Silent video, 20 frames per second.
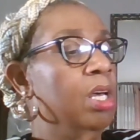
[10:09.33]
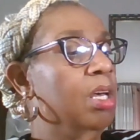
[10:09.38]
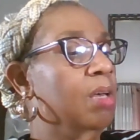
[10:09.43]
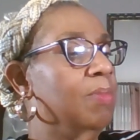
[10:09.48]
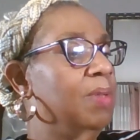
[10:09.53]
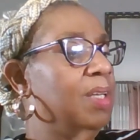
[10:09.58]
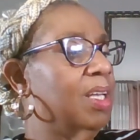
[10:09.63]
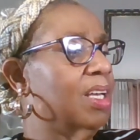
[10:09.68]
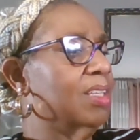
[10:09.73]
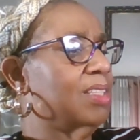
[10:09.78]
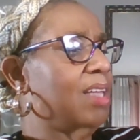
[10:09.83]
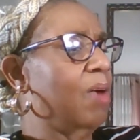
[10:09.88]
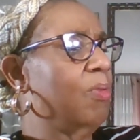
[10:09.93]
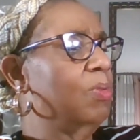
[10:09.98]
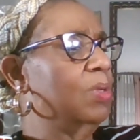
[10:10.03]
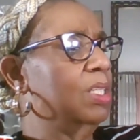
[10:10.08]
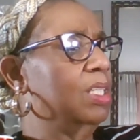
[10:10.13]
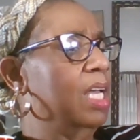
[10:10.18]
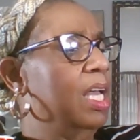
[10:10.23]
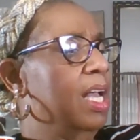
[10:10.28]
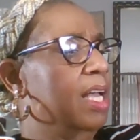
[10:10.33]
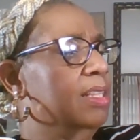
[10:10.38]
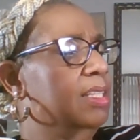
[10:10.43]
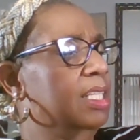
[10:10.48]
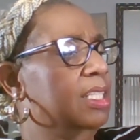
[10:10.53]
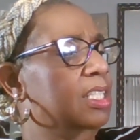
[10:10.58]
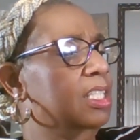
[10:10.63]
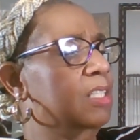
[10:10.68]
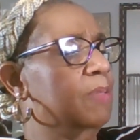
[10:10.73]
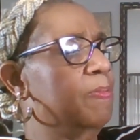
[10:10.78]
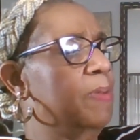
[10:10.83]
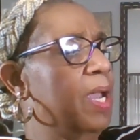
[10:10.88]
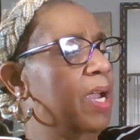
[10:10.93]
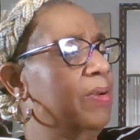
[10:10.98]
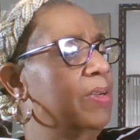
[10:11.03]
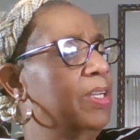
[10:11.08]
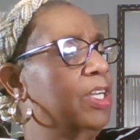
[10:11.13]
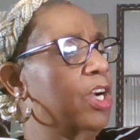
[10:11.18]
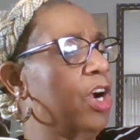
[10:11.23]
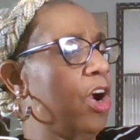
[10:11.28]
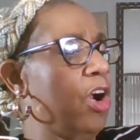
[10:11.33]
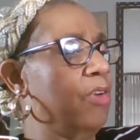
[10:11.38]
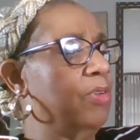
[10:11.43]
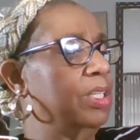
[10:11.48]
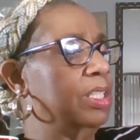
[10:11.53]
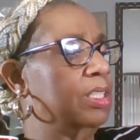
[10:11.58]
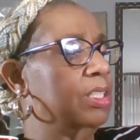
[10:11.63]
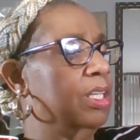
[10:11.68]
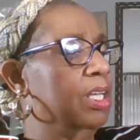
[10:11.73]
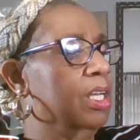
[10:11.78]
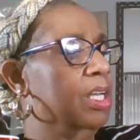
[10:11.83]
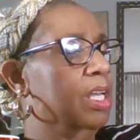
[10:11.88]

because I really, this is very current.